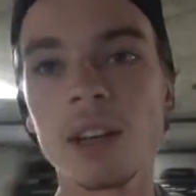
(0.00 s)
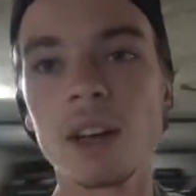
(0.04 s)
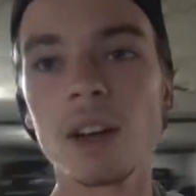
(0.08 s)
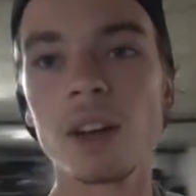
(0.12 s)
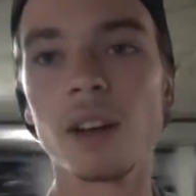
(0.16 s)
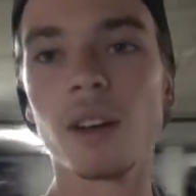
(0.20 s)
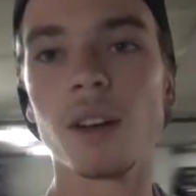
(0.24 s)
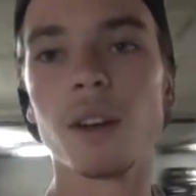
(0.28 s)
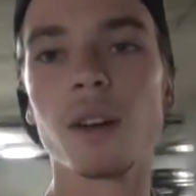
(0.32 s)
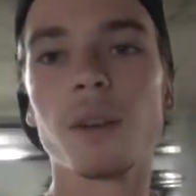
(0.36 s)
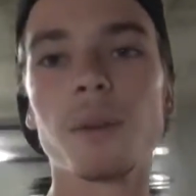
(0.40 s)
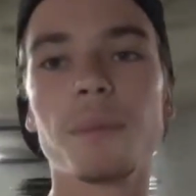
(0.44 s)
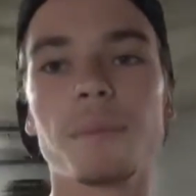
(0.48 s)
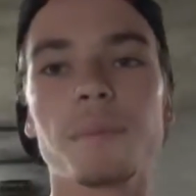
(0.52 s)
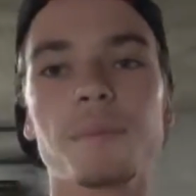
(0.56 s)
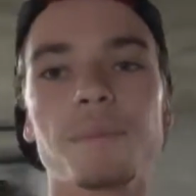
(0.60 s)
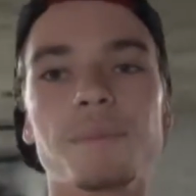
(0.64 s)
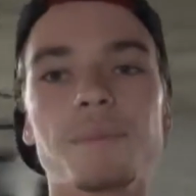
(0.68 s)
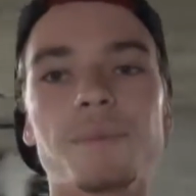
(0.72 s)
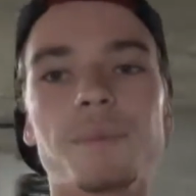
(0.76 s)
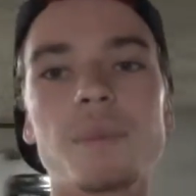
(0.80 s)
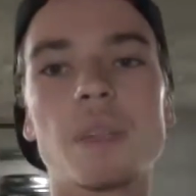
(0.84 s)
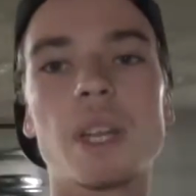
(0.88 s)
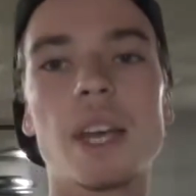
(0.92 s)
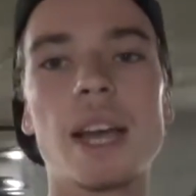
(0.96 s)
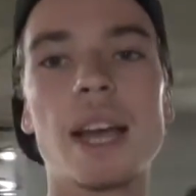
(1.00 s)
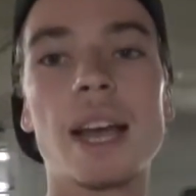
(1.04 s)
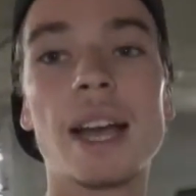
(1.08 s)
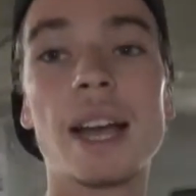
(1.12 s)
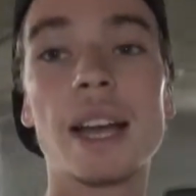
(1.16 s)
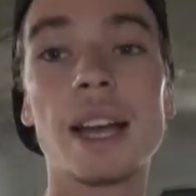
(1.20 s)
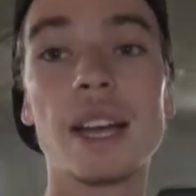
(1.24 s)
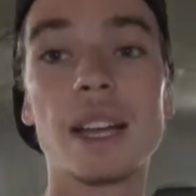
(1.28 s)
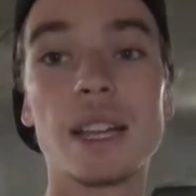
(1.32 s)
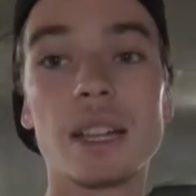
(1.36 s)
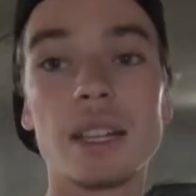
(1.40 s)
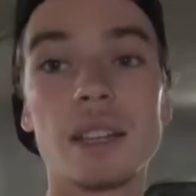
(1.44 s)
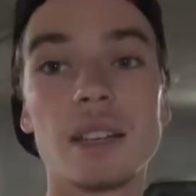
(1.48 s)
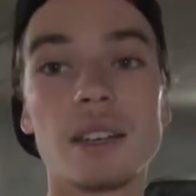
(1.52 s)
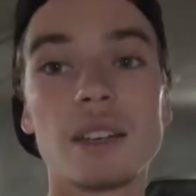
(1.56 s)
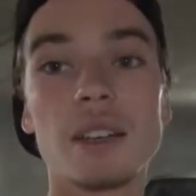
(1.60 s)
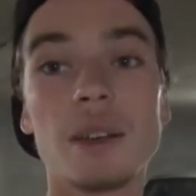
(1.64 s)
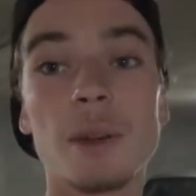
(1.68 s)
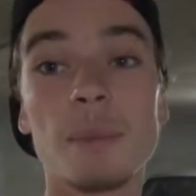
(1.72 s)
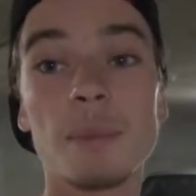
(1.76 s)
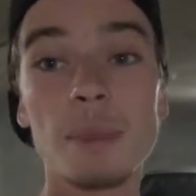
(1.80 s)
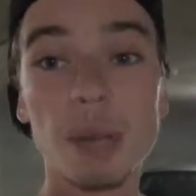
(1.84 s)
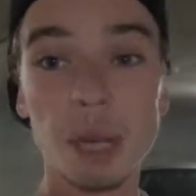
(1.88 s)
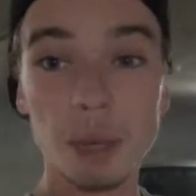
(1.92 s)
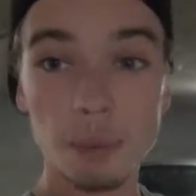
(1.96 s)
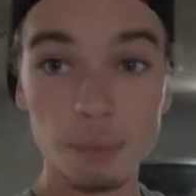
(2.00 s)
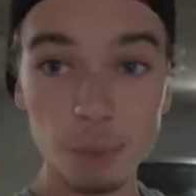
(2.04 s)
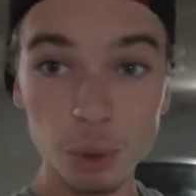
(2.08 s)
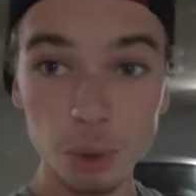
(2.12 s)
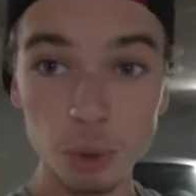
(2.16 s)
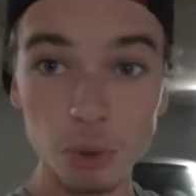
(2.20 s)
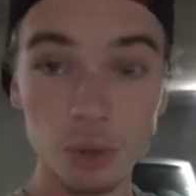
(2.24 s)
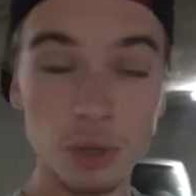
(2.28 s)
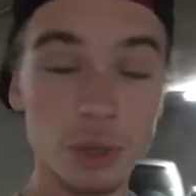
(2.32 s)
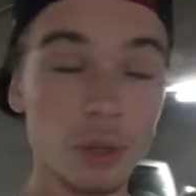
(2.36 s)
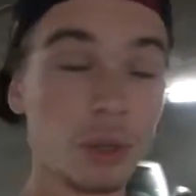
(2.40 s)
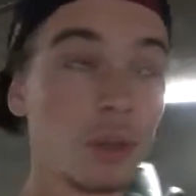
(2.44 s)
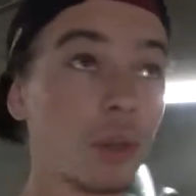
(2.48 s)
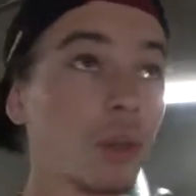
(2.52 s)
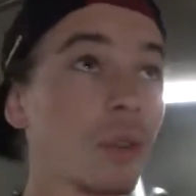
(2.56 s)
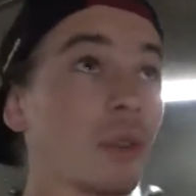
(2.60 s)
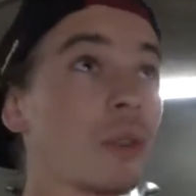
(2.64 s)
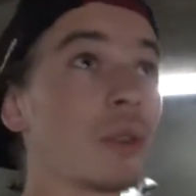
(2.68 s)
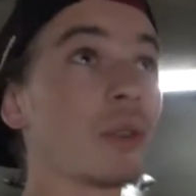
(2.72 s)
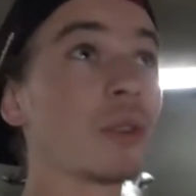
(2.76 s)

um, and a bigger boot. So